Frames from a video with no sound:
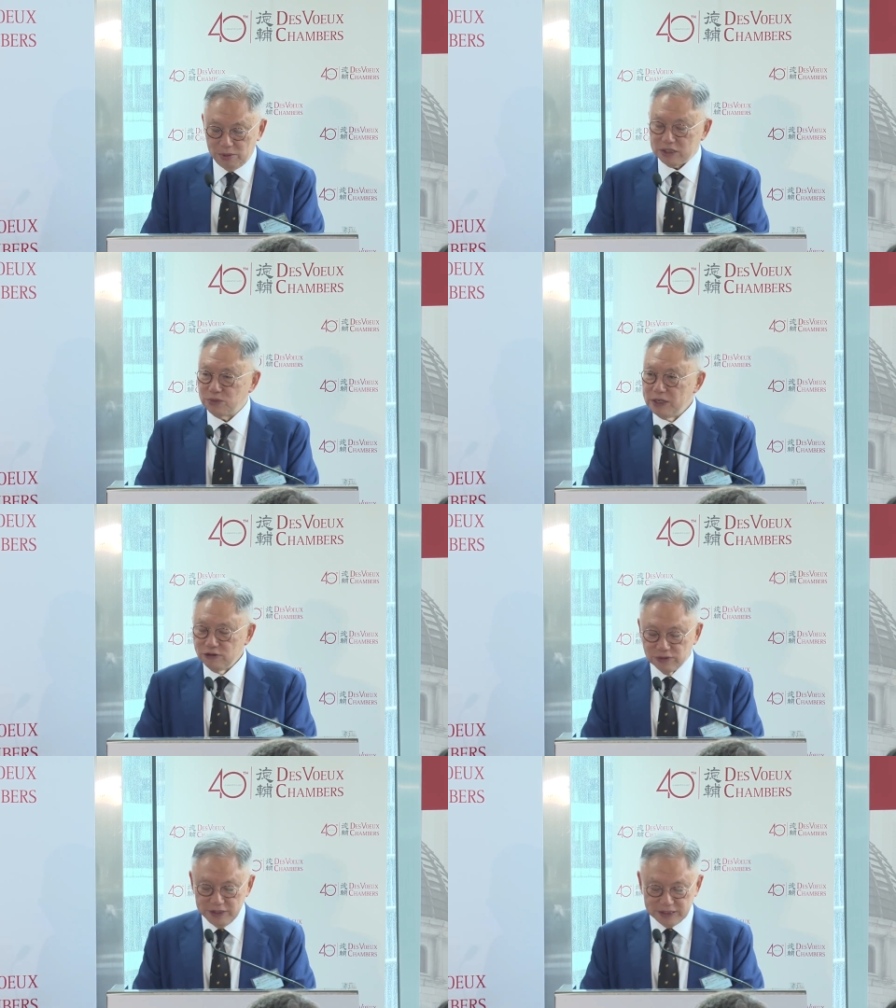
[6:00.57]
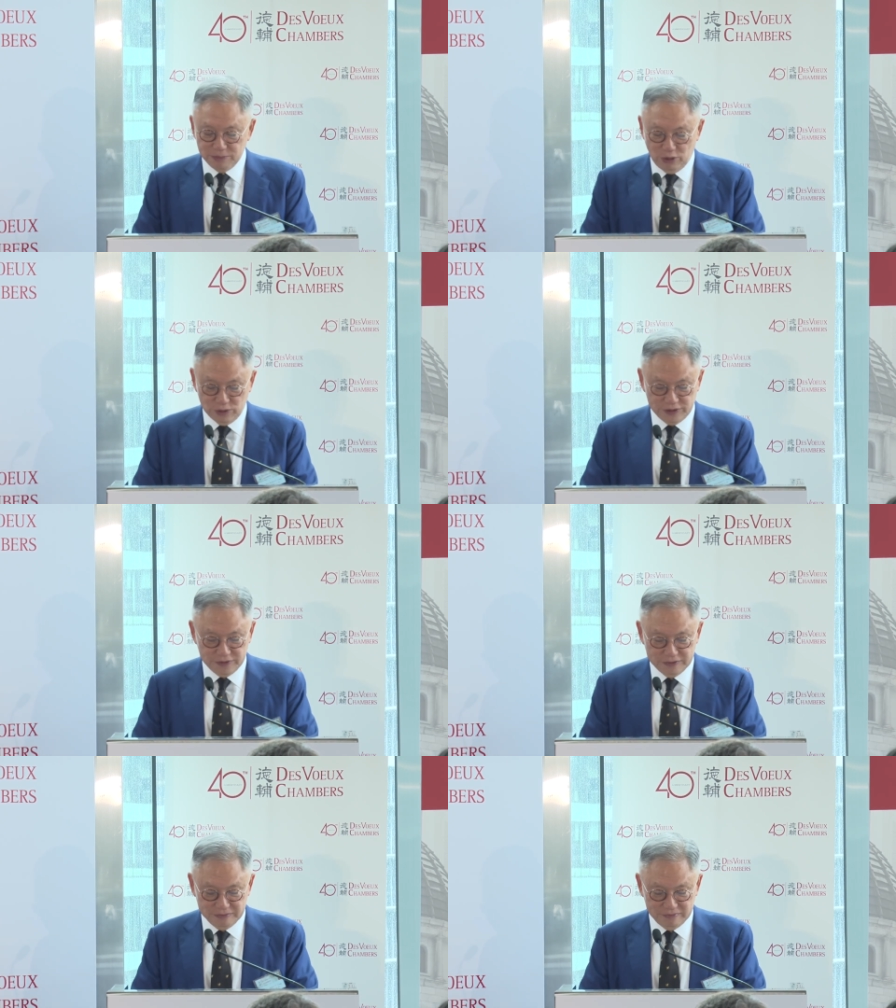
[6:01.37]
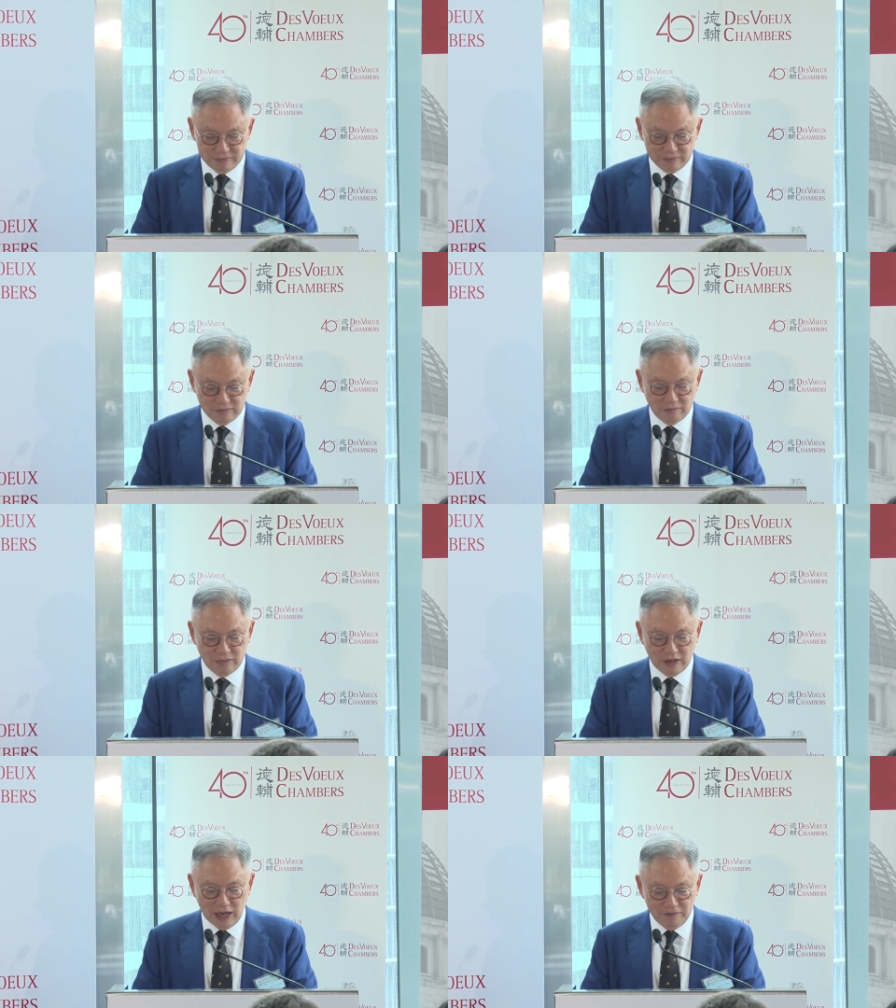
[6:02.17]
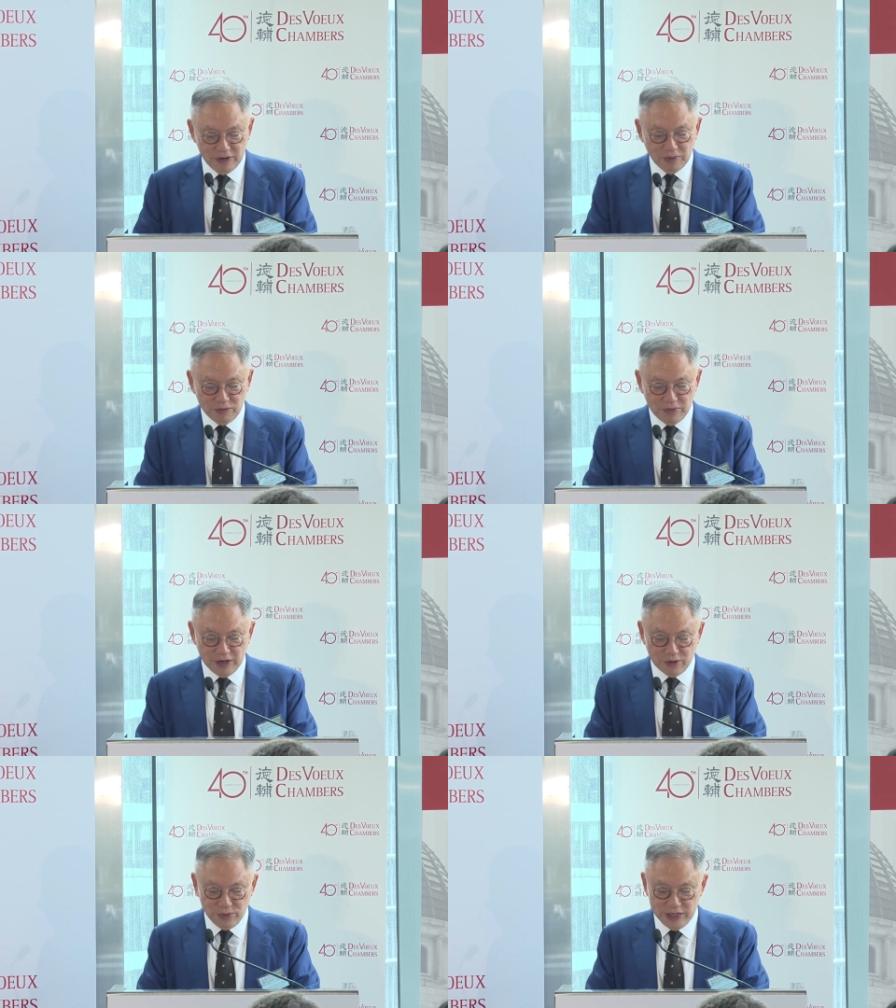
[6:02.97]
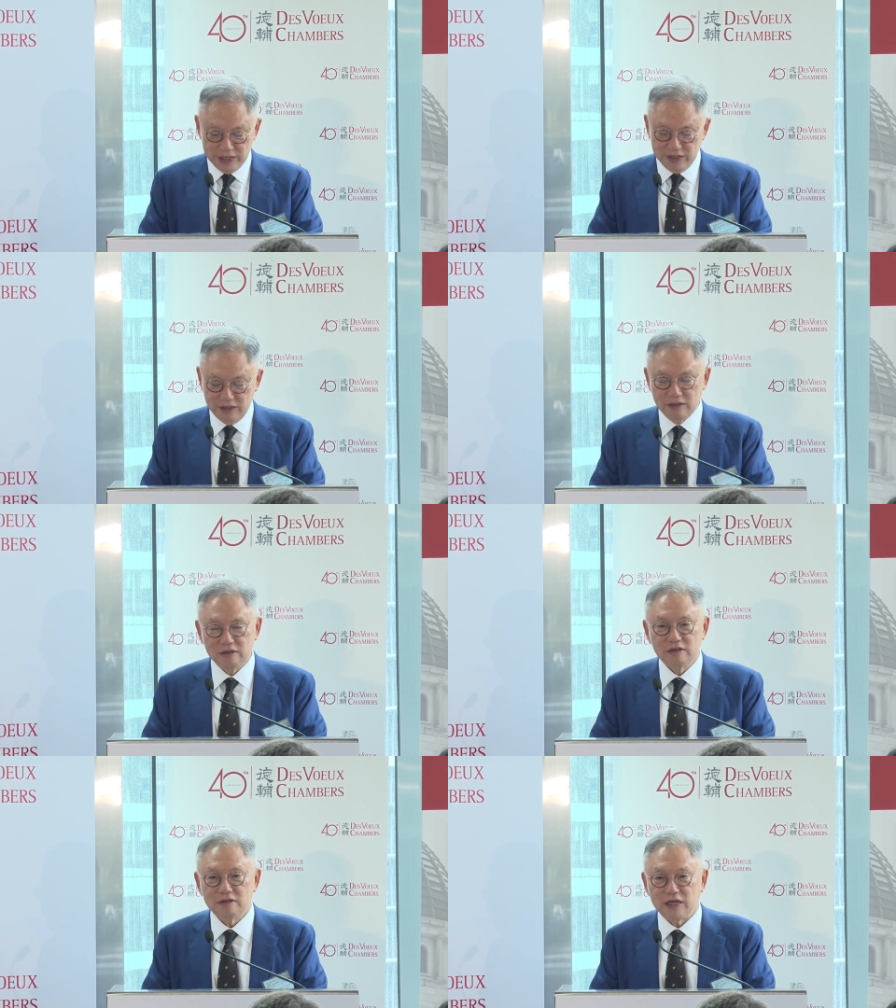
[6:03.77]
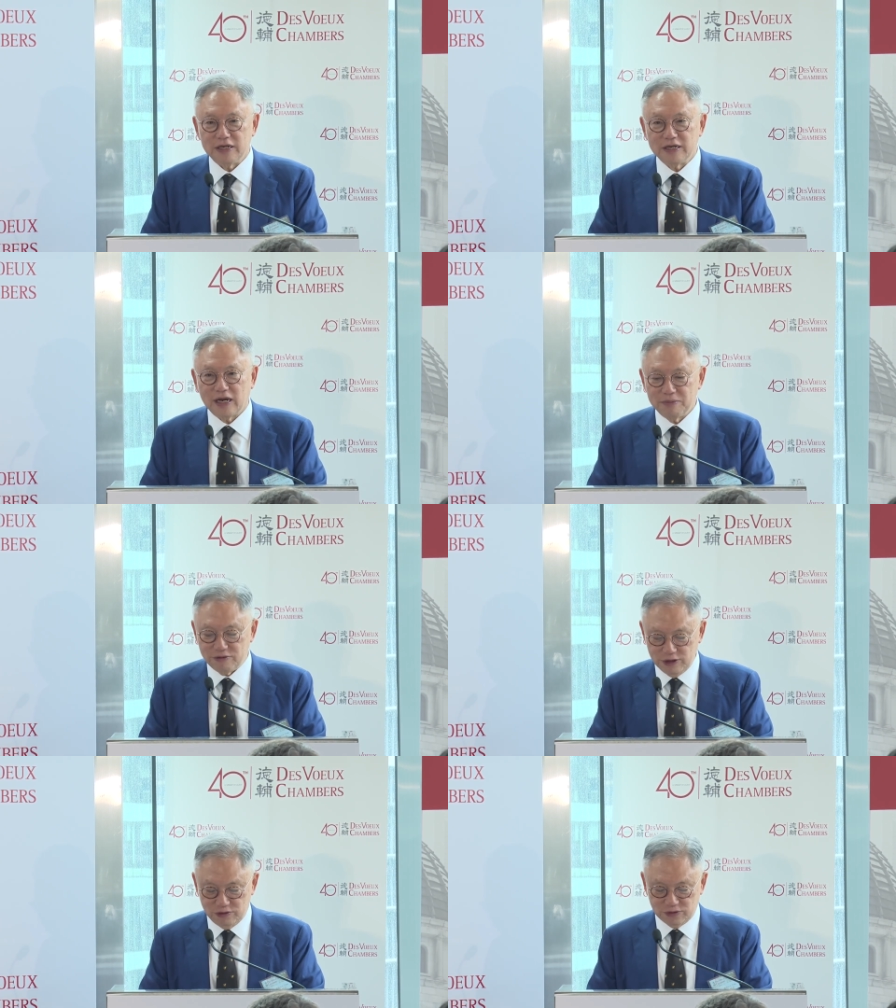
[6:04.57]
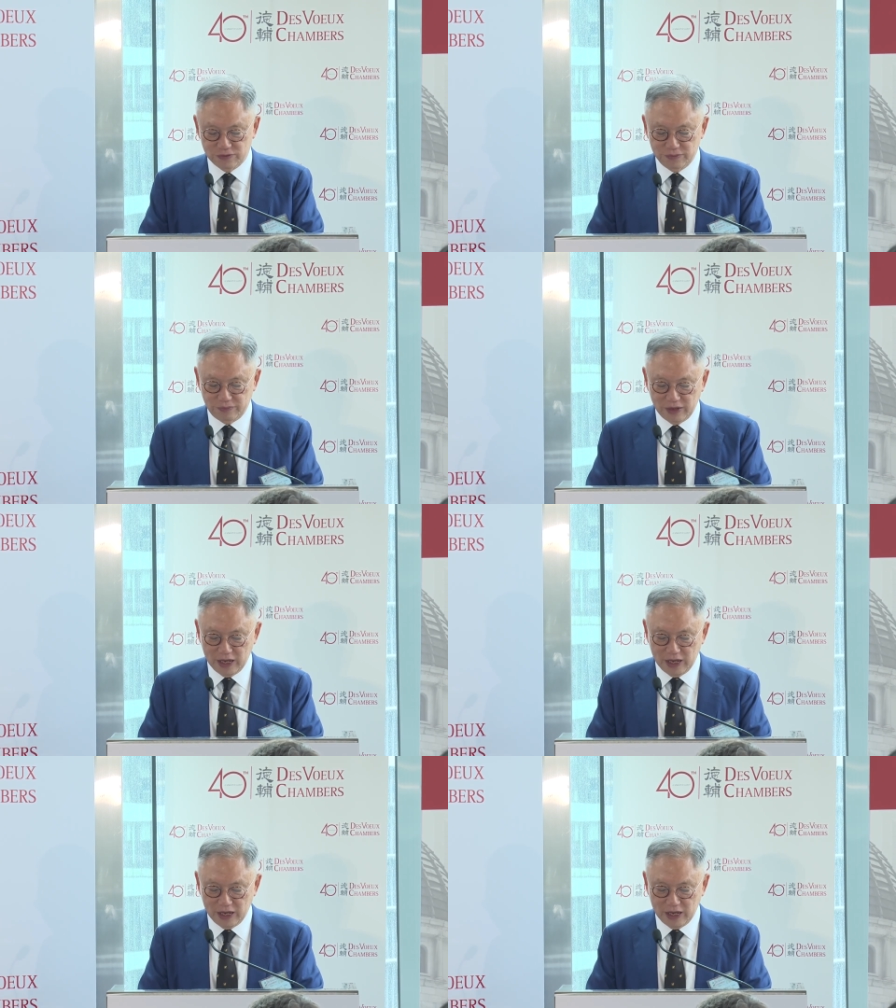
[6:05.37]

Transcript: Persuasion is important. Everyone will agree that in arbitration,